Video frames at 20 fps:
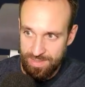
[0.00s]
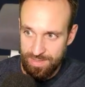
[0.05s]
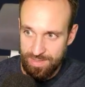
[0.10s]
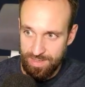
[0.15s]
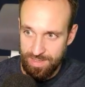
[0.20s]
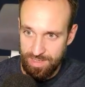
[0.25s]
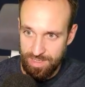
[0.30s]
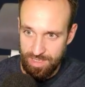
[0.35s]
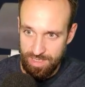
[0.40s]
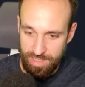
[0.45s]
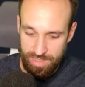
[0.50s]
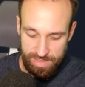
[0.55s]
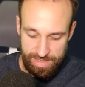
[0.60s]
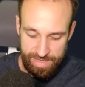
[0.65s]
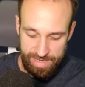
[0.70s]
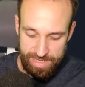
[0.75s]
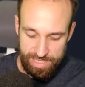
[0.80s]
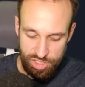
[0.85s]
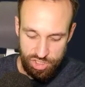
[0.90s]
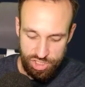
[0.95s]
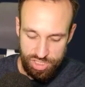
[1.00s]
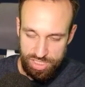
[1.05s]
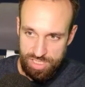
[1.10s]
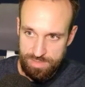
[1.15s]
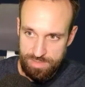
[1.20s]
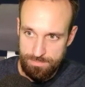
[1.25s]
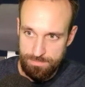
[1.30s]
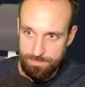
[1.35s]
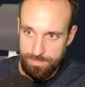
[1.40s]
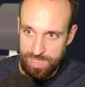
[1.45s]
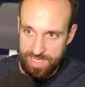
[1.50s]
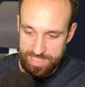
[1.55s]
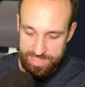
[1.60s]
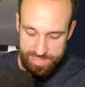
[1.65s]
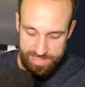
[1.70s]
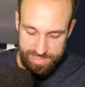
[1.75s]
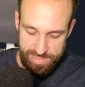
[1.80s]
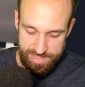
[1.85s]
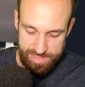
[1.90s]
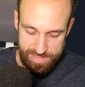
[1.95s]

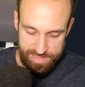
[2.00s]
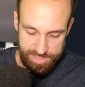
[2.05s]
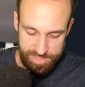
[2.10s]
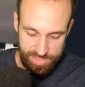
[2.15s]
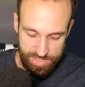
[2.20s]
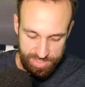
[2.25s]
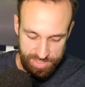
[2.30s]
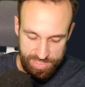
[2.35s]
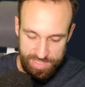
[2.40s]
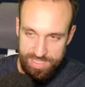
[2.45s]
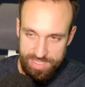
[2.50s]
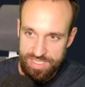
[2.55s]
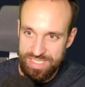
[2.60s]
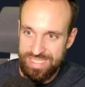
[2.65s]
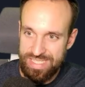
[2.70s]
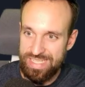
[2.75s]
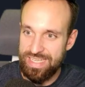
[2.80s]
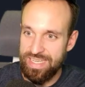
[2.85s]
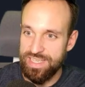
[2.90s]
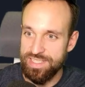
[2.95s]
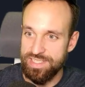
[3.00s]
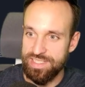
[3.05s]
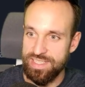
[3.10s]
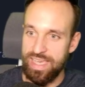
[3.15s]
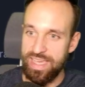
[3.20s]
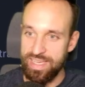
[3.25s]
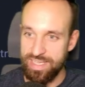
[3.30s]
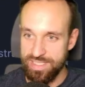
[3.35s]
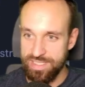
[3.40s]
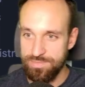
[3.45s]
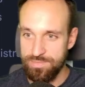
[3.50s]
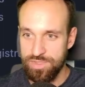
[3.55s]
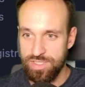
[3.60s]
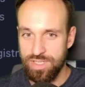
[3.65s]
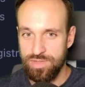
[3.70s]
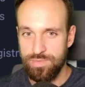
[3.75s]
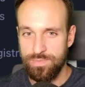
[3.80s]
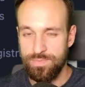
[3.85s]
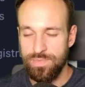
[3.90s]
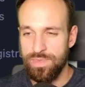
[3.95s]
actionbuttons.tsx.
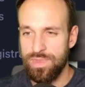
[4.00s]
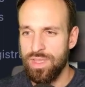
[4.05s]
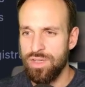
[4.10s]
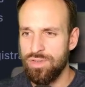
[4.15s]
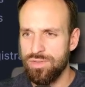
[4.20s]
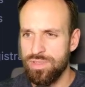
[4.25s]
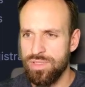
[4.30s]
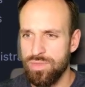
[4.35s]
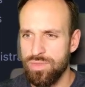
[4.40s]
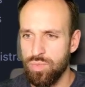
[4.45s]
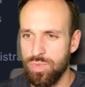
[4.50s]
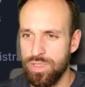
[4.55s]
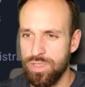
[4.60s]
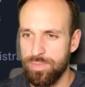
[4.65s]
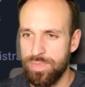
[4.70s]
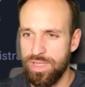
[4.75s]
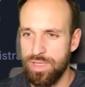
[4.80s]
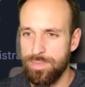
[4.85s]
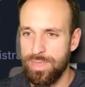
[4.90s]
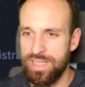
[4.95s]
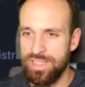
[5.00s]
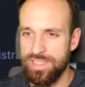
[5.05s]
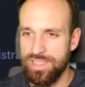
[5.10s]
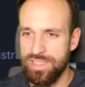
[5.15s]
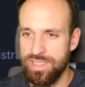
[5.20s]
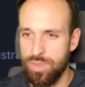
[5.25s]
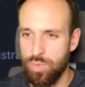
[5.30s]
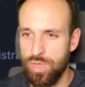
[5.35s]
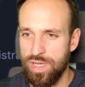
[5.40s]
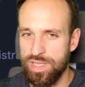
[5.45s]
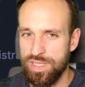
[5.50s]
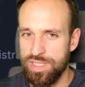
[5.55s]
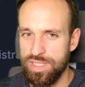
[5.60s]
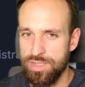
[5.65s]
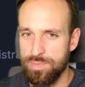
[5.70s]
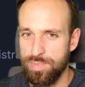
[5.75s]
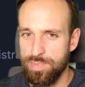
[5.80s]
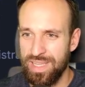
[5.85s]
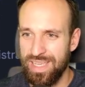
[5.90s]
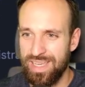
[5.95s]
So those will be the buttons that we're going to
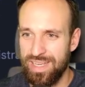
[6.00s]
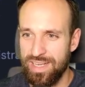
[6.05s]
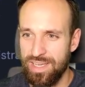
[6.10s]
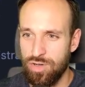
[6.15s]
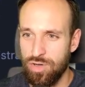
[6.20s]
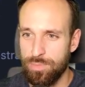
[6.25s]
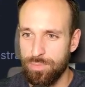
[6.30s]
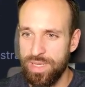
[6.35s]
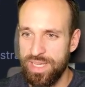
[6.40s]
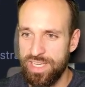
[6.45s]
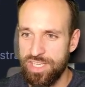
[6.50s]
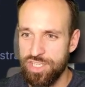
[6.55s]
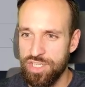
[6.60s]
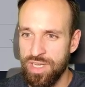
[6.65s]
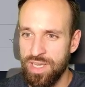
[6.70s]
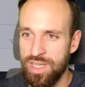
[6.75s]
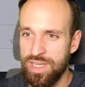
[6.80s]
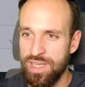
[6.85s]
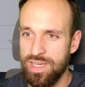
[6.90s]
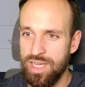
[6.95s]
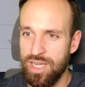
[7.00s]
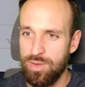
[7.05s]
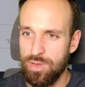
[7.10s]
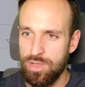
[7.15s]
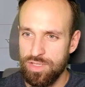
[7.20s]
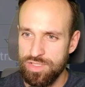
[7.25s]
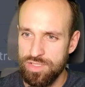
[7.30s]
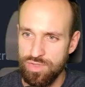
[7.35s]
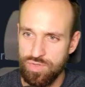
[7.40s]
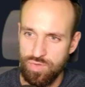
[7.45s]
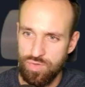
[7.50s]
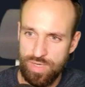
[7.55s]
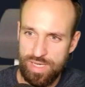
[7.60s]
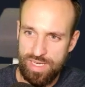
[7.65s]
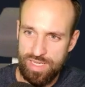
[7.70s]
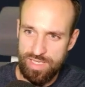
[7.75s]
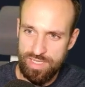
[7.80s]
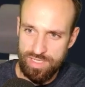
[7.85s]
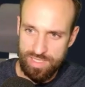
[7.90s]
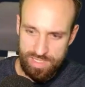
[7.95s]
display in our page. I'll also
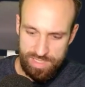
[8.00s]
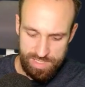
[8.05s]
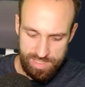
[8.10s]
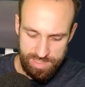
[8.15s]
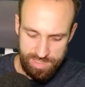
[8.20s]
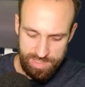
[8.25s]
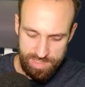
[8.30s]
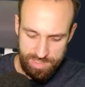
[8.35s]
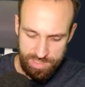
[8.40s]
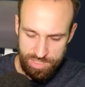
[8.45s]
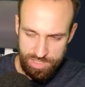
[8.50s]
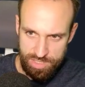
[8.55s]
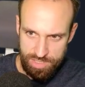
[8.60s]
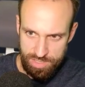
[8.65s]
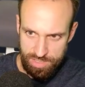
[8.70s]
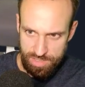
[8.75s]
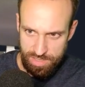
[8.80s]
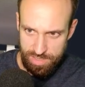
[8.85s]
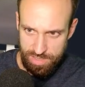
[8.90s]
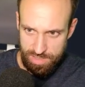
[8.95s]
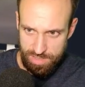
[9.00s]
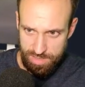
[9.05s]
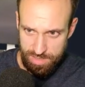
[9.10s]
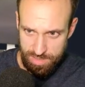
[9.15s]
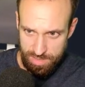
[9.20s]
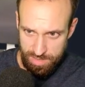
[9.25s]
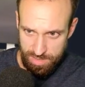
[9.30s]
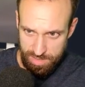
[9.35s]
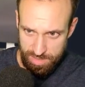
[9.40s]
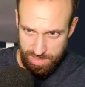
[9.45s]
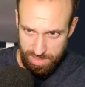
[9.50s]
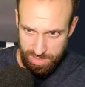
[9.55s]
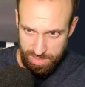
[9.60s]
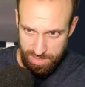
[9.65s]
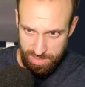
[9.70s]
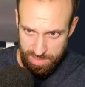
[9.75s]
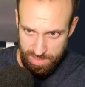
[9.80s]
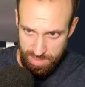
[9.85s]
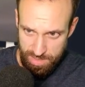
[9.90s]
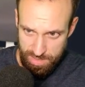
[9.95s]
create
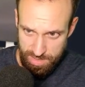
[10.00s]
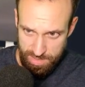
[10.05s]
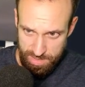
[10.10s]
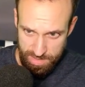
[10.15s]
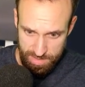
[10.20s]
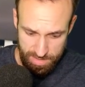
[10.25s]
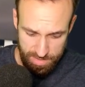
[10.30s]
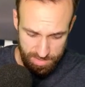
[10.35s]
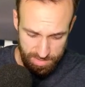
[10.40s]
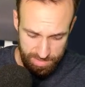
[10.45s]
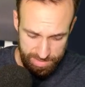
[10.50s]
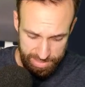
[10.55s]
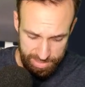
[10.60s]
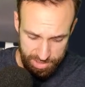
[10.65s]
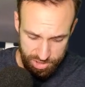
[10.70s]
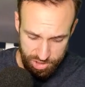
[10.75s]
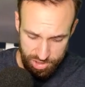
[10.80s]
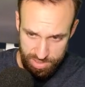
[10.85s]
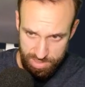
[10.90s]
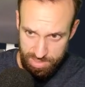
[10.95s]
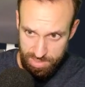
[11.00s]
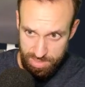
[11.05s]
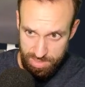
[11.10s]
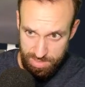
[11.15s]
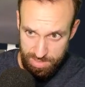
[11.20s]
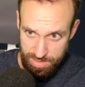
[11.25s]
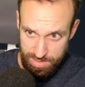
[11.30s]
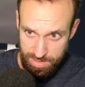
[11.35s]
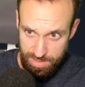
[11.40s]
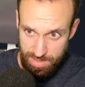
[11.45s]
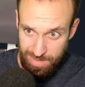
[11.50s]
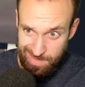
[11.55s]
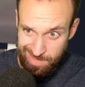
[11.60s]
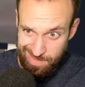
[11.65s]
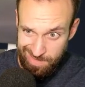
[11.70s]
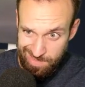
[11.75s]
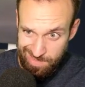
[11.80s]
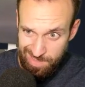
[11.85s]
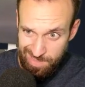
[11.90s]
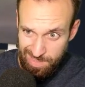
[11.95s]
initially another
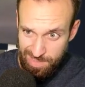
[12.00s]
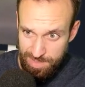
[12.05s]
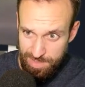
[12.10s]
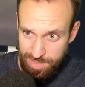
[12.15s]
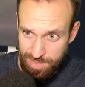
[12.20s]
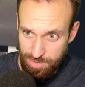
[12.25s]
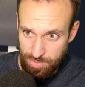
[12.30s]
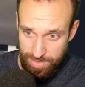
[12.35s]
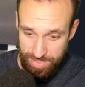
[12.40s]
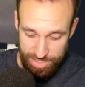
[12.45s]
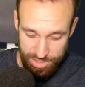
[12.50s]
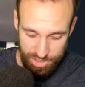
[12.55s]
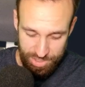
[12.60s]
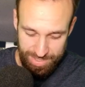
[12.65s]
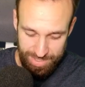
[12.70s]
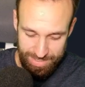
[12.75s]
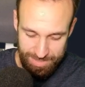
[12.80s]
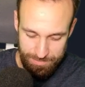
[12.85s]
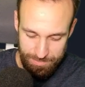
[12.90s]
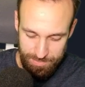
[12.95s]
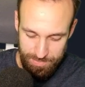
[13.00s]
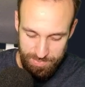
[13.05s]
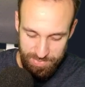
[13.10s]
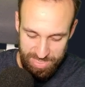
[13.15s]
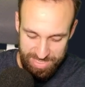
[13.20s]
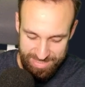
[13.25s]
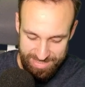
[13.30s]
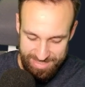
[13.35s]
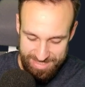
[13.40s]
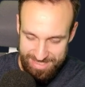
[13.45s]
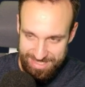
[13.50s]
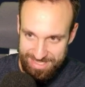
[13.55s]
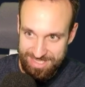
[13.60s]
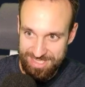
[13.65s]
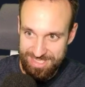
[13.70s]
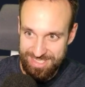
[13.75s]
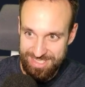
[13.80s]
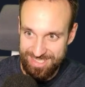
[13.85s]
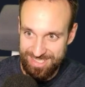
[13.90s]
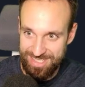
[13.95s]

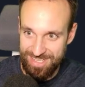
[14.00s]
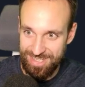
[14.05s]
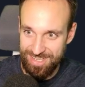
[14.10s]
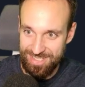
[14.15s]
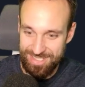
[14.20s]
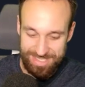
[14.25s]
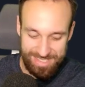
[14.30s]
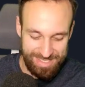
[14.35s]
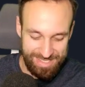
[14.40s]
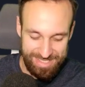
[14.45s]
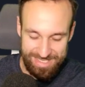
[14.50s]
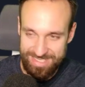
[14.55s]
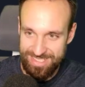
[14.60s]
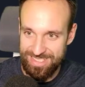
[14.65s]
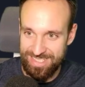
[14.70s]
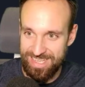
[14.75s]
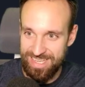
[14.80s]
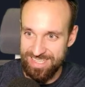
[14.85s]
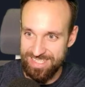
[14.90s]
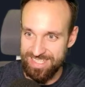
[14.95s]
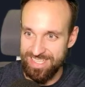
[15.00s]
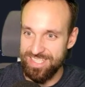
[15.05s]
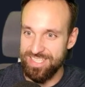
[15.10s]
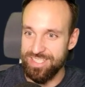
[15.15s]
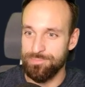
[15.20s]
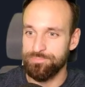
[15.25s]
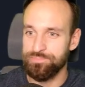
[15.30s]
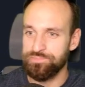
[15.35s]
actionbuttons.css,